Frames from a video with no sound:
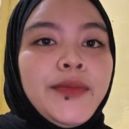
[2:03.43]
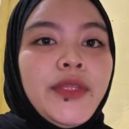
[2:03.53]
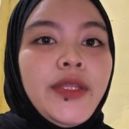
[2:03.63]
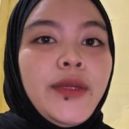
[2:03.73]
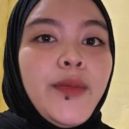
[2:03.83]

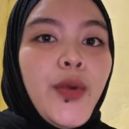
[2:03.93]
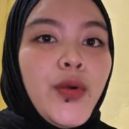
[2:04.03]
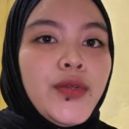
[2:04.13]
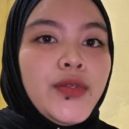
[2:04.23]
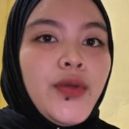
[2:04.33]
The
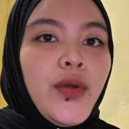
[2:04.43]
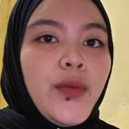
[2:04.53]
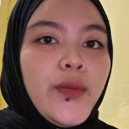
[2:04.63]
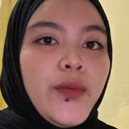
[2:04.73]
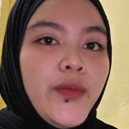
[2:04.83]
most
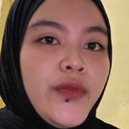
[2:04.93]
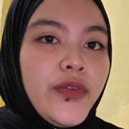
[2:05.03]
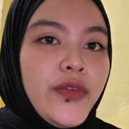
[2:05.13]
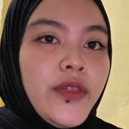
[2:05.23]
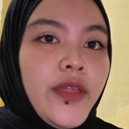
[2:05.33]

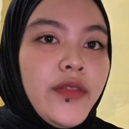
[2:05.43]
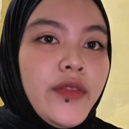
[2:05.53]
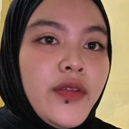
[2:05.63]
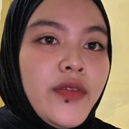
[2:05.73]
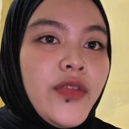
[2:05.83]
pivotal
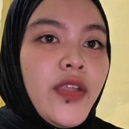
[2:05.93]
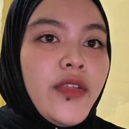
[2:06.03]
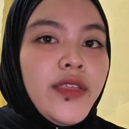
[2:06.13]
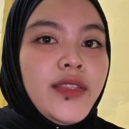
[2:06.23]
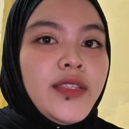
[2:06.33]
letter
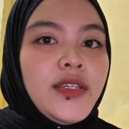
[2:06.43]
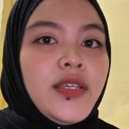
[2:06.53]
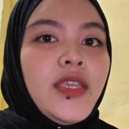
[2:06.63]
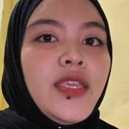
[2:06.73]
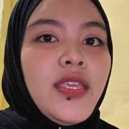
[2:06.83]
during
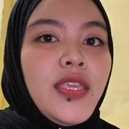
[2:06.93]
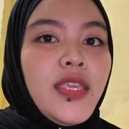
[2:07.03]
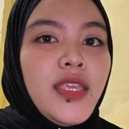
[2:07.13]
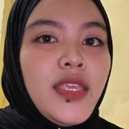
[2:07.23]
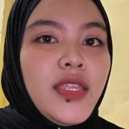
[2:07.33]
the
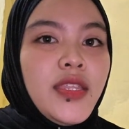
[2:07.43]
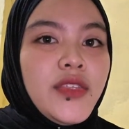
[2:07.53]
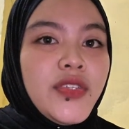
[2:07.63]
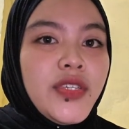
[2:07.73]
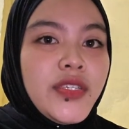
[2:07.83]

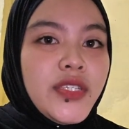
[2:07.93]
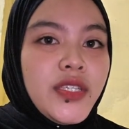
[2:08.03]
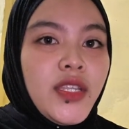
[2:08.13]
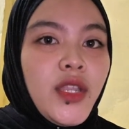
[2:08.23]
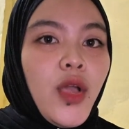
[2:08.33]

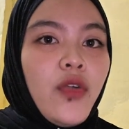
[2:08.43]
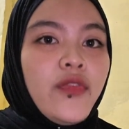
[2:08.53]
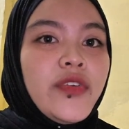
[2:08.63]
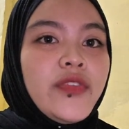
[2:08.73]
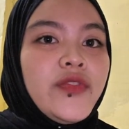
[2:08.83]
initiation
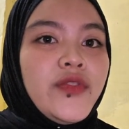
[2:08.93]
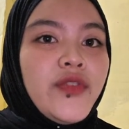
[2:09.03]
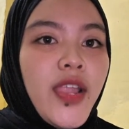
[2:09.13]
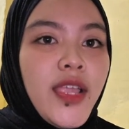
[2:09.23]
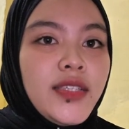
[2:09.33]
of a
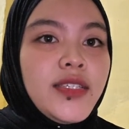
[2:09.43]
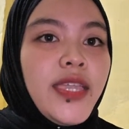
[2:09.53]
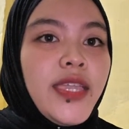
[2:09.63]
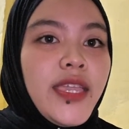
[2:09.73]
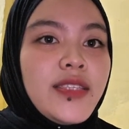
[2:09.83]
drug
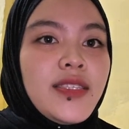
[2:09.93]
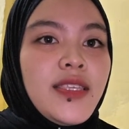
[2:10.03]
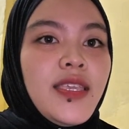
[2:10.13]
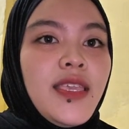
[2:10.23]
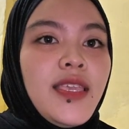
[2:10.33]
case
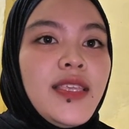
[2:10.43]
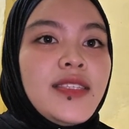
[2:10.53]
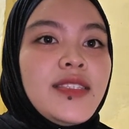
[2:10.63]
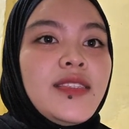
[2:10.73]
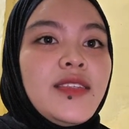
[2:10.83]

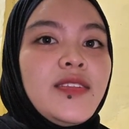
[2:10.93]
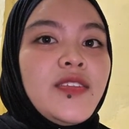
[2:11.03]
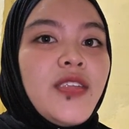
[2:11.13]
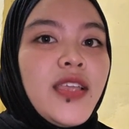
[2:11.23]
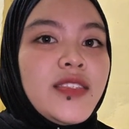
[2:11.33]
is the
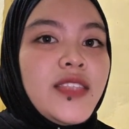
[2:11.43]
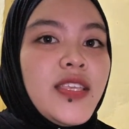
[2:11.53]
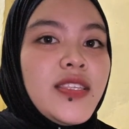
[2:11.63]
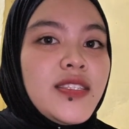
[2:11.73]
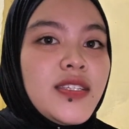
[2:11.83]
drug
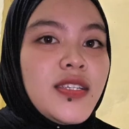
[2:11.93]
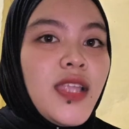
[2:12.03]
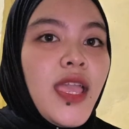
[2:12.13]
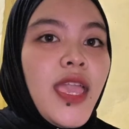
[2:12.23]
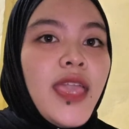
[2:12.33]
seizure
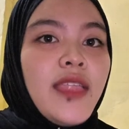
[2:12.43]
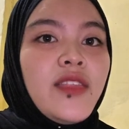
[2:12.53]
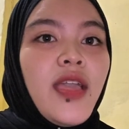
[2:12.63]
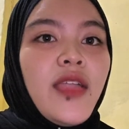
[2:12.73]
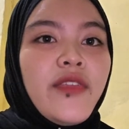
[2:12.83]

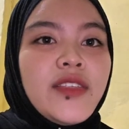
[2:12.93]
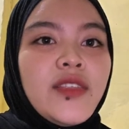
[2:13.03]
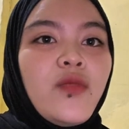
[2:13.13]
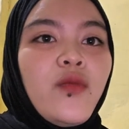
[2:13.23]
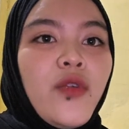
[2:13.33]
and
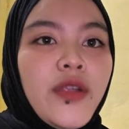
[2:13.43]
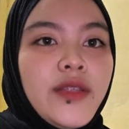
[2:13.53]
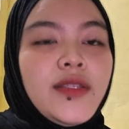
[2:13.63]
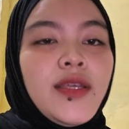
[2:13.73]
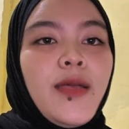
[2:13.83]
arrest warrant.